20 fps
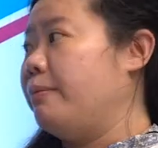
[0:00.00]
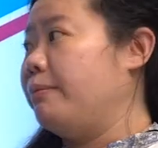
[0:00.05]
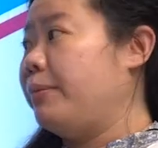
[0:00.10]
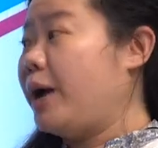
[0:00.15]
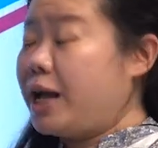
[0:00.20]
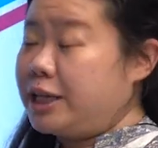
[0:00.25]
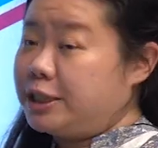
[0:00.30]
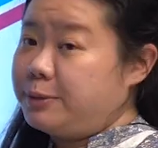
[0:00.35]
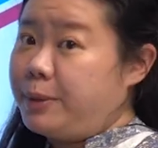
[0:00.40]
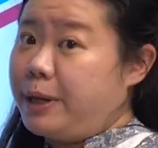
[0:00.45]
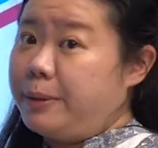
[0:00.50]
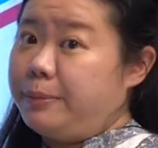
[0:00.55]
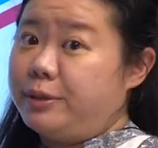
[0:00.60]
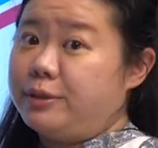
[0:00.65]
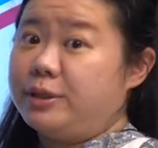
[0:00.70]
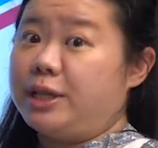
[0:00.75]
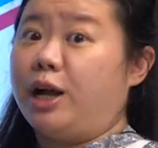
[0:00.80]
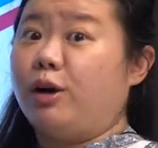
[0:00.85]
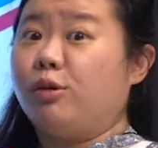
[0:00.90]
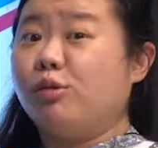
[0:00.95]
past
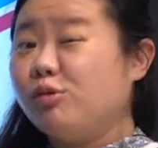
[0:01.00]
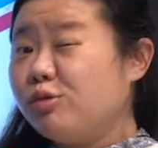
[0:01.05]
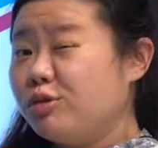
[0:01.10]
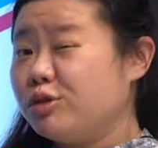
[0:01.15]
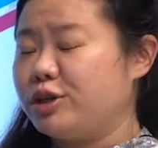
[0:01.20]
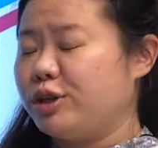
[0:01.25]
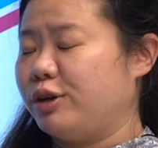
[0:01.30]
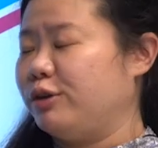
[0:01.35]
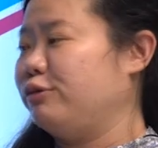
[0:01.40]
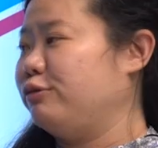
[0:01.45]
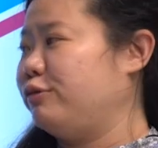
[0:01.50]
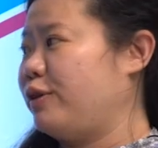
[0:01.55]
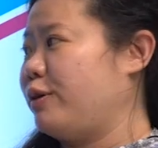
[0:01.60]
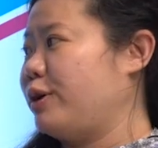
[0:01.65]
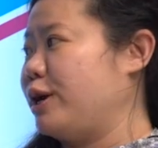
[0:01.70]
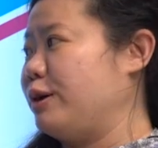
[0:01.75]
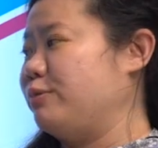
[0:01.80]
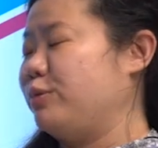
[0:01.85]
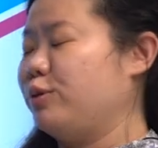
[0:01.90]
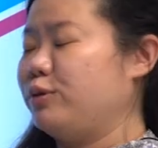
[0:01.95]
papers are also
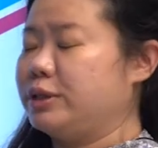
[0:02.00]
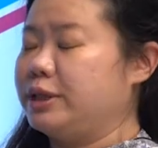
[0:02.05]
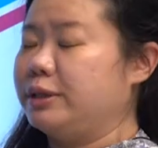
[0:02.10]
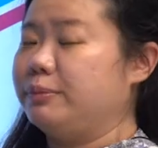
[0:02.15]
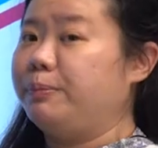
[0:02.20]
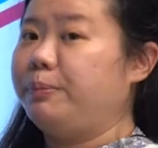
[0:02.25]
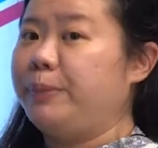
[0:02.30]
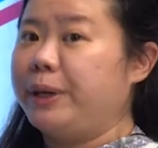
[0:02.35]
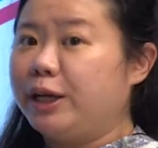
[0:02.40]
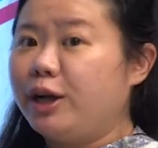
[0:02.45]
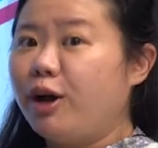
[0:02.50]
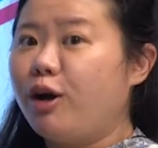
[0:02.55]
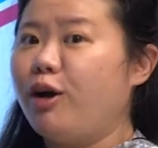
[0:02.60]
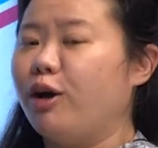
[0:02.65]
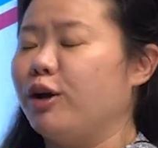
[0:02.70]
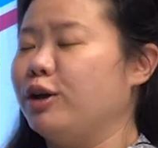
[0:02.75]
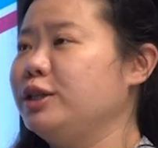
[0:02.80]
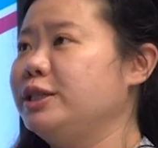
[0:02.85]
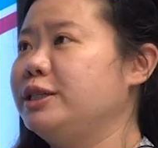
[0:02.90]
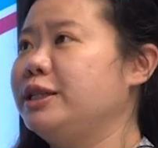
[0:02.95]
very important
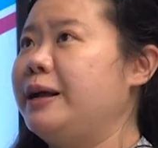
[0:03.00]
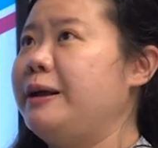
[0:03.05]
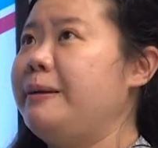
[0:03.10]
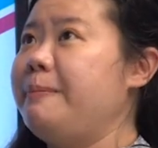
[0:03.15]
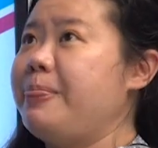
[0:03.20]
because